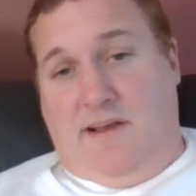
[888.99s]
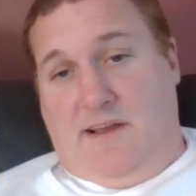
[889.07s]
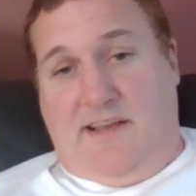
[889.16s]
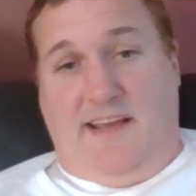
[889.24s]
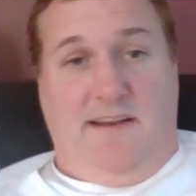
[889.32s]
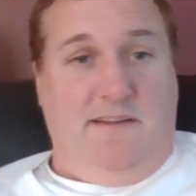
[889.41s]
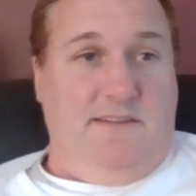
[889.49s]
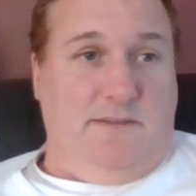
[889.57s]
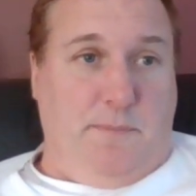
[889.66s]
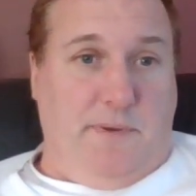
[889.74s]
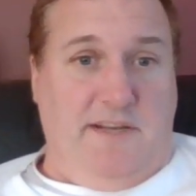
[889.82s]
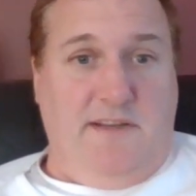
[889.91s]
Again, it's
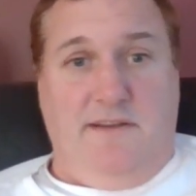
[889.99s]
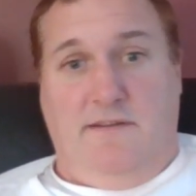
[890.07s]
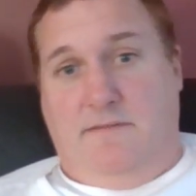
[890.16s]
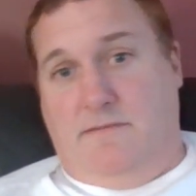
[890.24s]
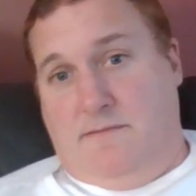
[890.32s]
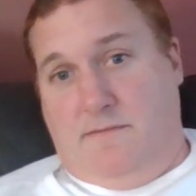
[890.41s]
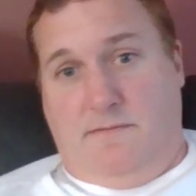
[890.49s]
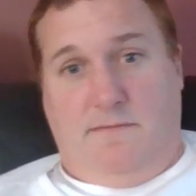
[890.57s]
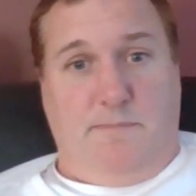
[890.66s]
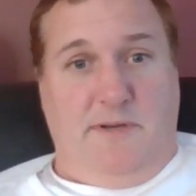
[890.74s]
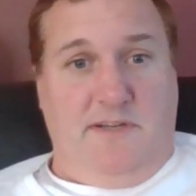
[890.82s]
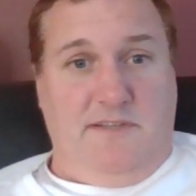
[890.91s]
opinion.
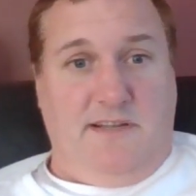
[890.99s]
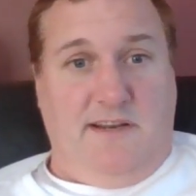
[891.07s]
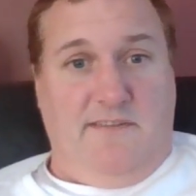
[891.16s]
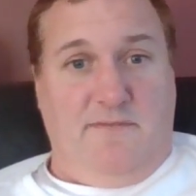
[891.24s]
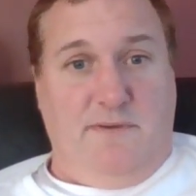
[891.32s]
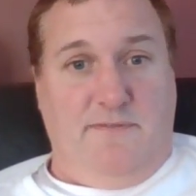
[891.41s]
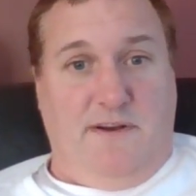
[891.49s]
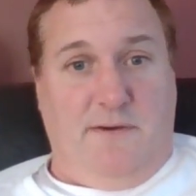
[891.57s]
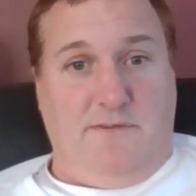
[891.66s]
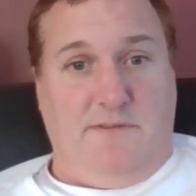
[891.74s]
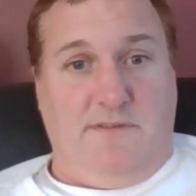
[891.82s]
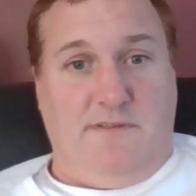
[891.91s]
Opinions can never be
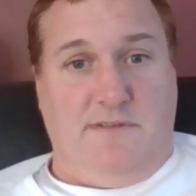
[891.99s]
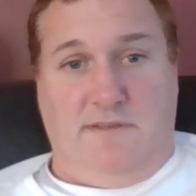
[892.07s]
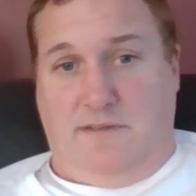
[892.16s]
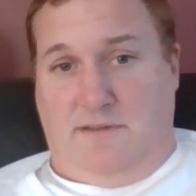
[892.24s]
false.